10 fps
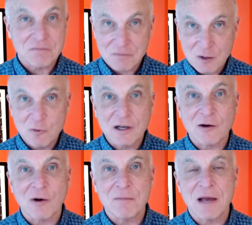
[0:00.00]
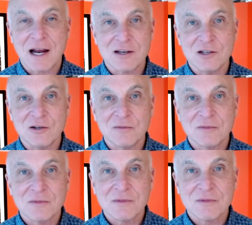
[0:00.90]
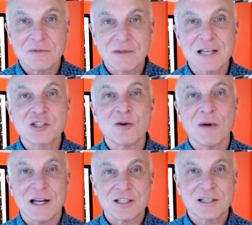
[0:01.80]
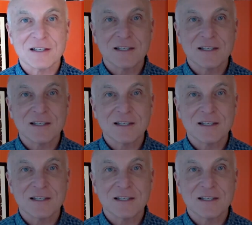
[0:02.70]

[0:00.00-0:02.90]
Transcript: We'll get right back to you. Thanks so much.